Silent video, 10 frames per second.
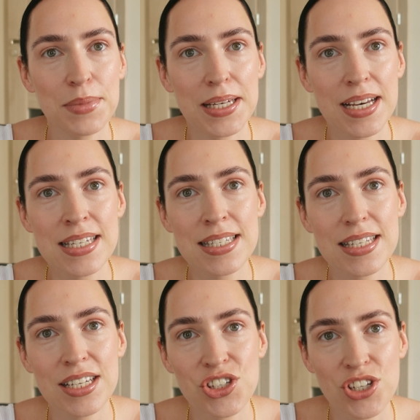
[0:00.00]

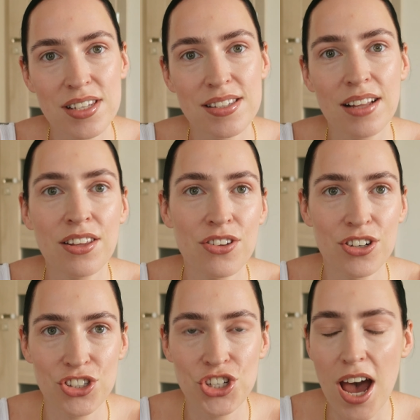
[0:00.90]
because it's just
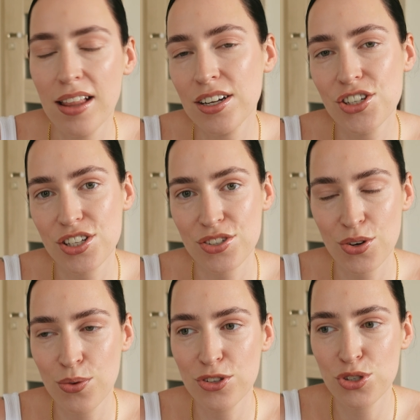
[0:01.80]
another challenge that's
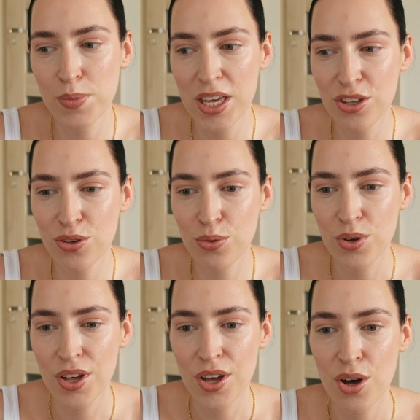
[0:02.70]
going to make you
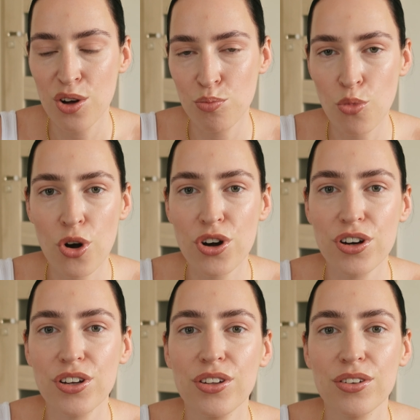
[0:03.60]

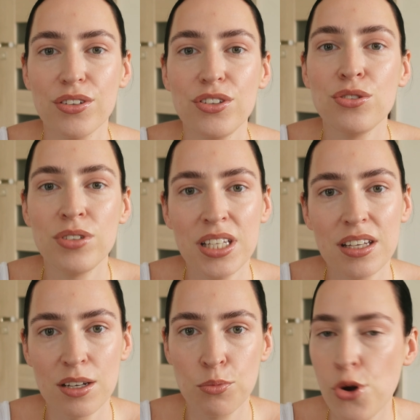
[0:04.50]
more
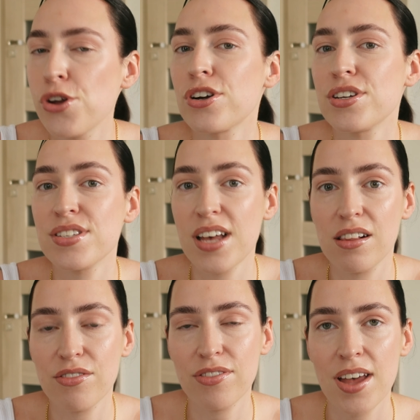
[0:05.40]
unique and more
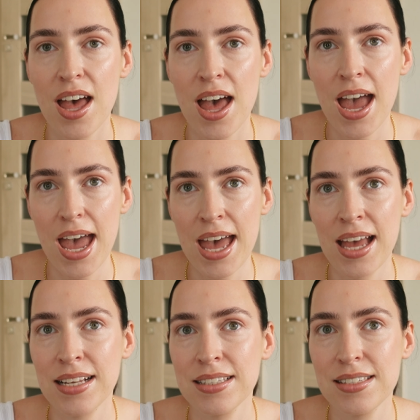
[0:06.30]
yourself
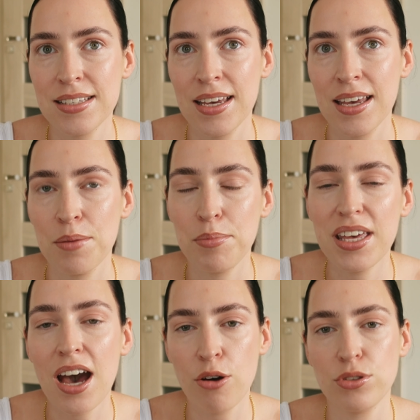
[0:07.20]
and
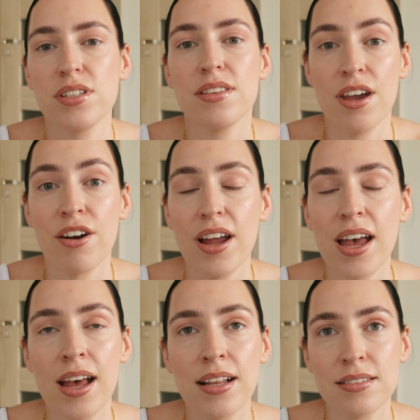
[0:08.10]
be out there
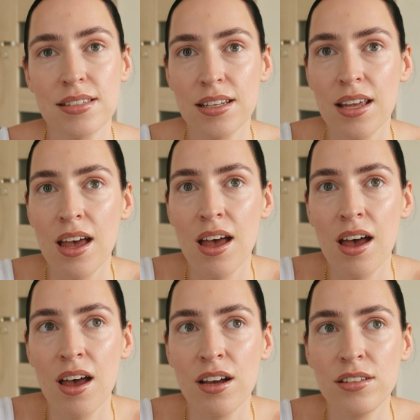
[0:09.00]
and
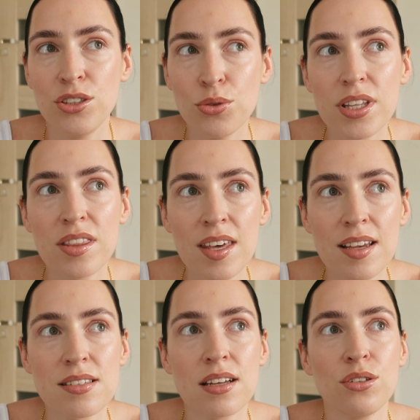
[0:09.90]
do the
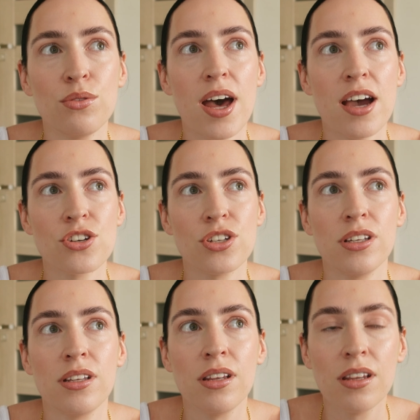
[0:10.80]
things that you
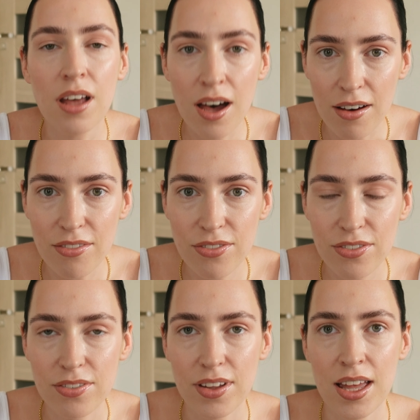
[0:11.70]
actually love
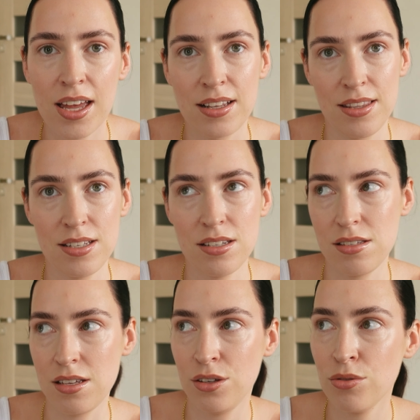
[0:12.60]
and this
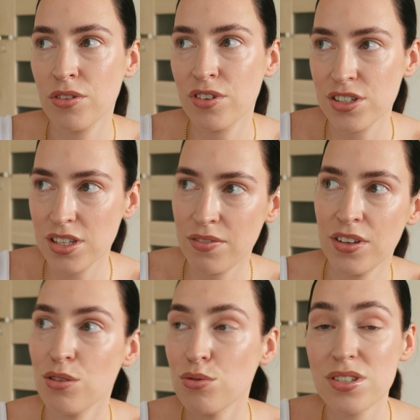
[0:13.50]
is the universe
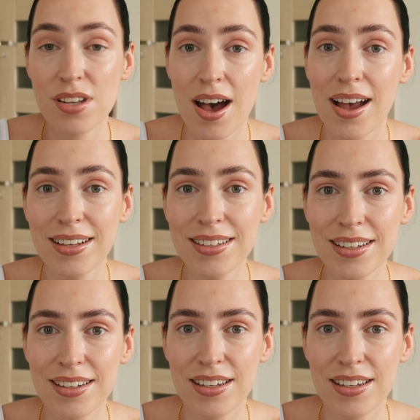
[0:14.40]
giving you sign